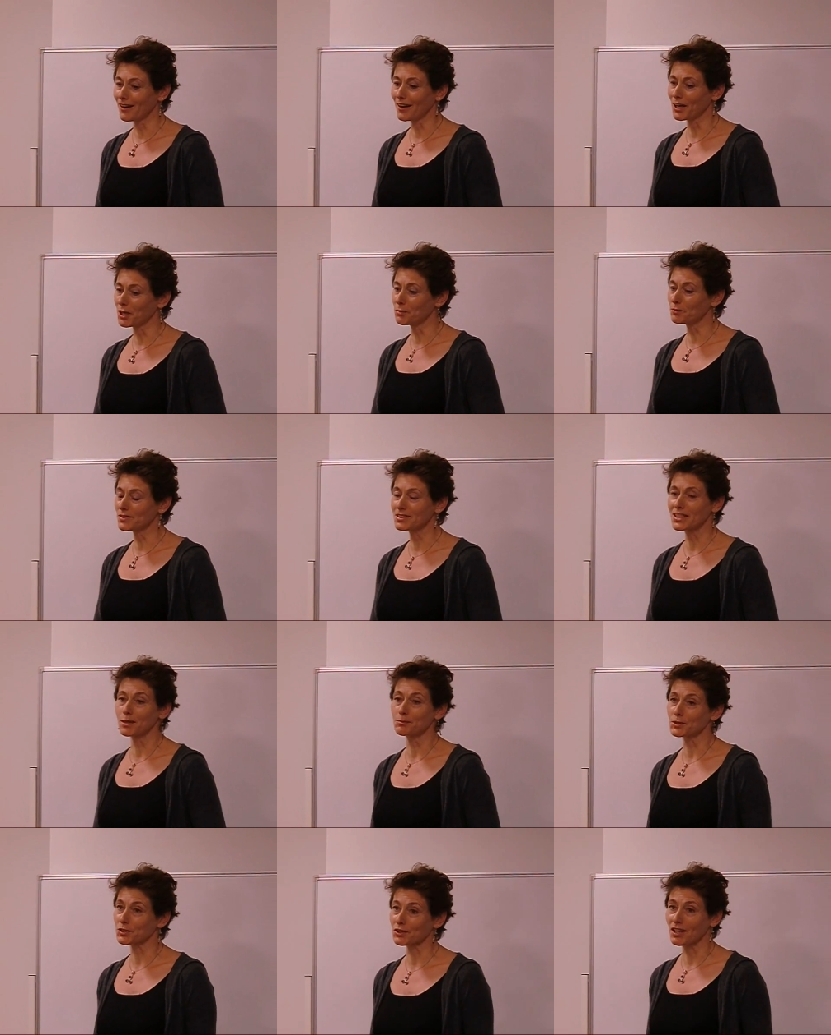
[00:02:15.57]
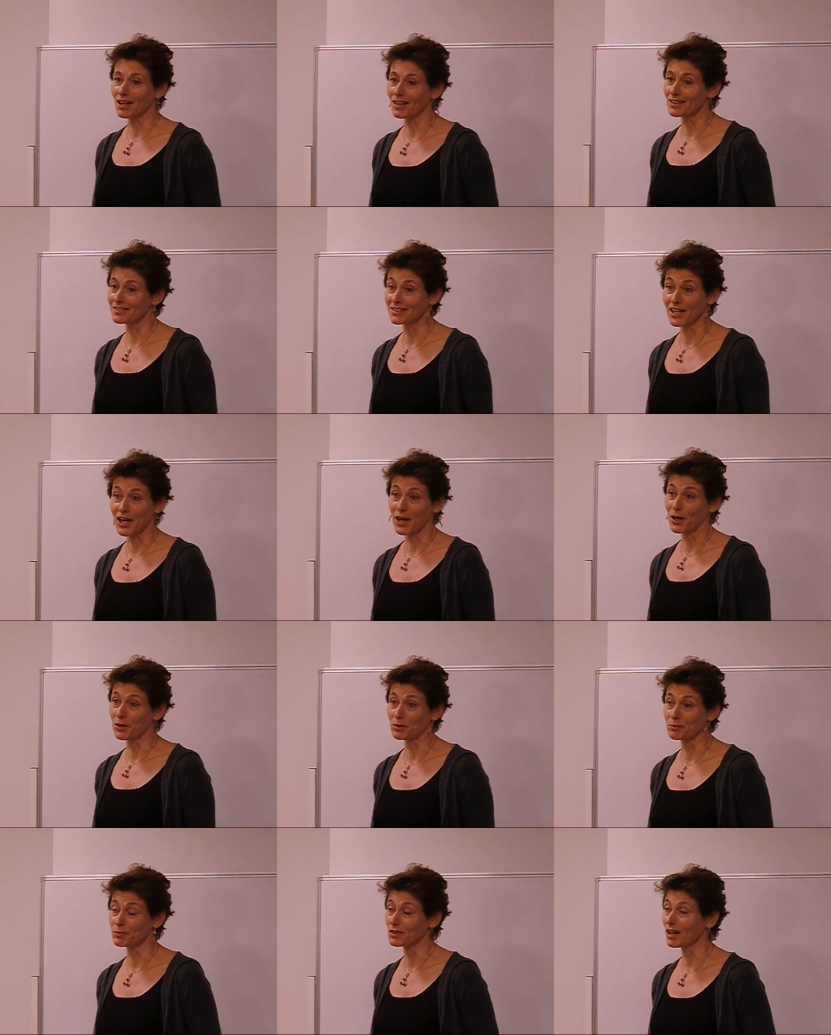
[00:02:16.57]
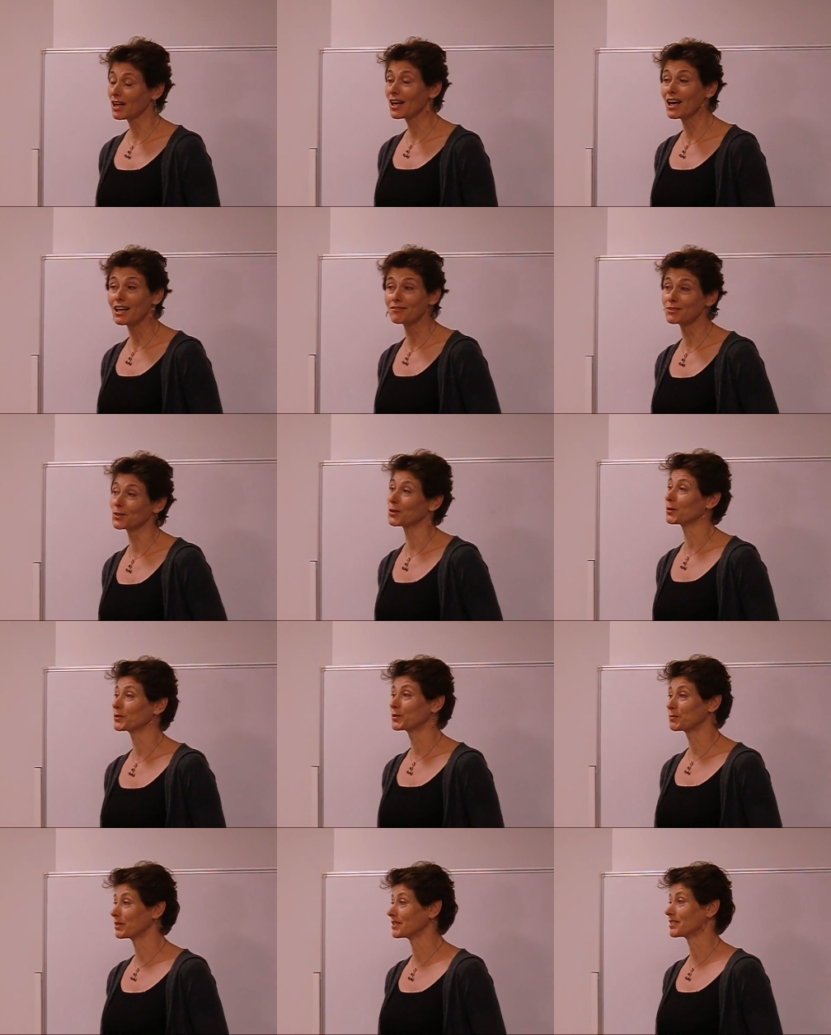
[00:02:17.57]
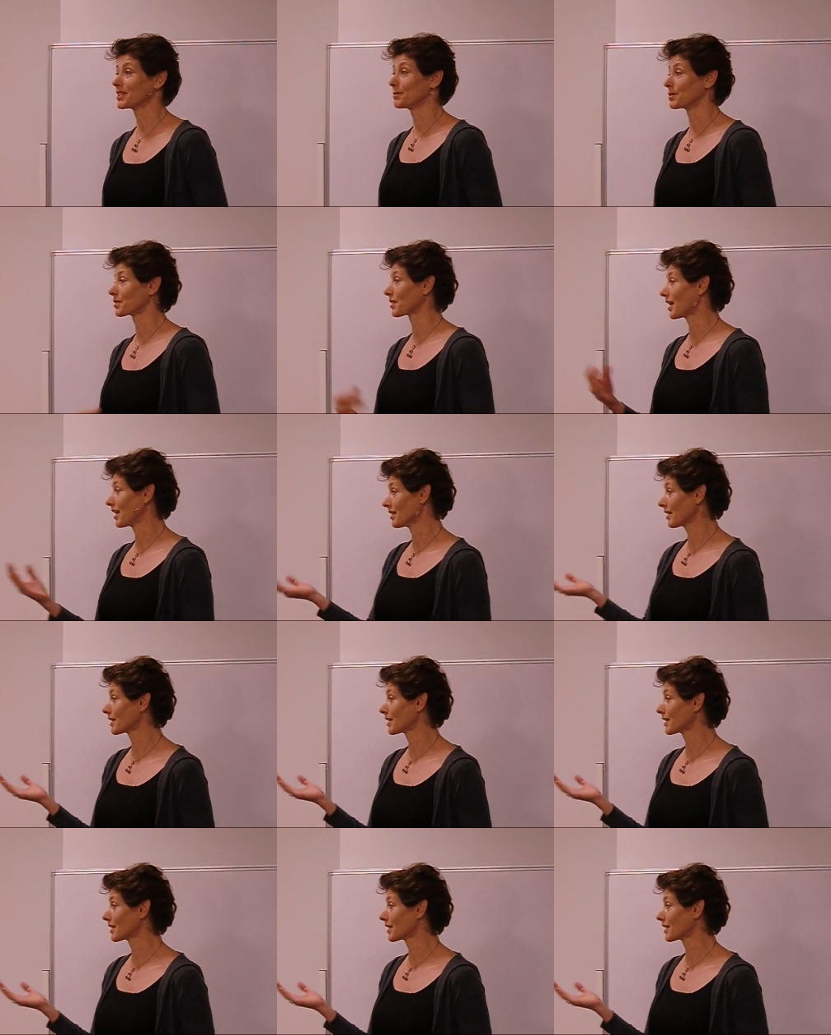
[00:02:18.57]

I'm a Democrat now, but I haven't always been a Democrat.